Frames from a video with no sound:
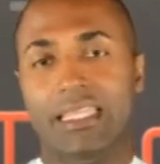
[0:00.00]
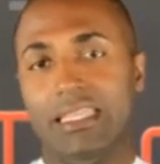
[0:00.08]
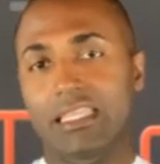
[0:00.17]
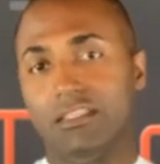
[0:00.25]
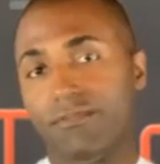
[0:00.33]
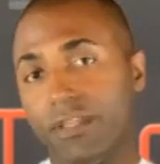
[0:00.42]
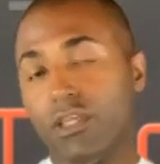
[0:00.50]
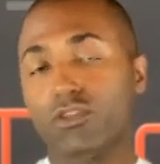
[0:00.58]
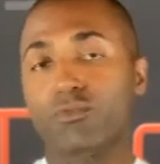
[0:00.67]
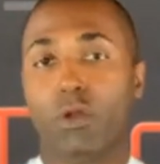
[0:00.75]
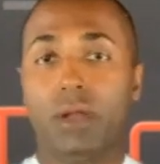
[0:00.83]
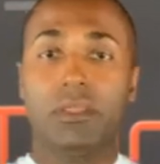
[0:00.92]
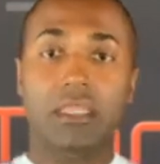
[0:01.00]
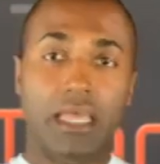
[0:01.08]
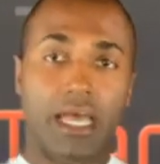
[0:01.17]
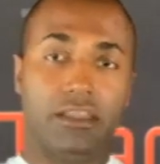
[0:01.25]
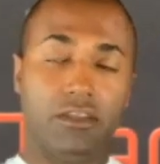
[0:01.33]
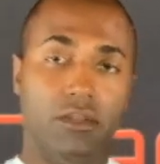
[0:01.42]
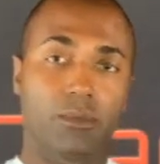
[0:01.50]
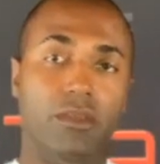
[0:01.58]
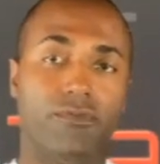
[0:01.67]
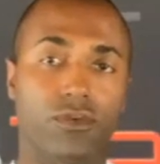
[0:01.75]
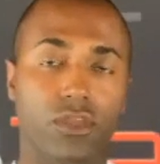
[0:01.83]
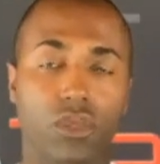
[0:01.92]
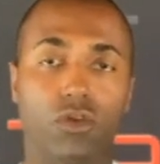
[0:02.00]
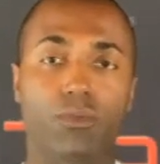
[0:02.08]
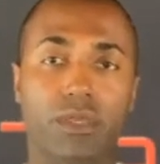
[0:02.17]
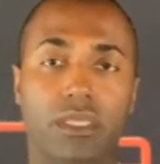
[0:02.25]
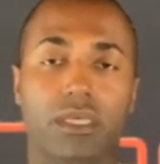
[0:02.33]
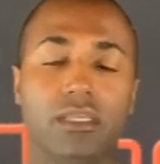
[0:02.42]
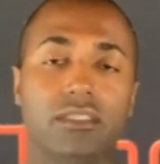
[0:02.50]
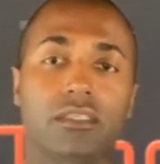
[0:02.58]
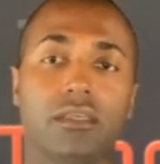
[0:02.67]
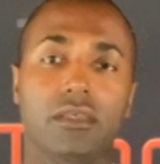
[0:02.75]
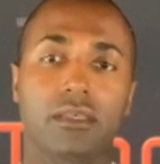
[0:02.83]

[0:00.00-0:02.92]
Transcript: this video is probably not gonna be for you because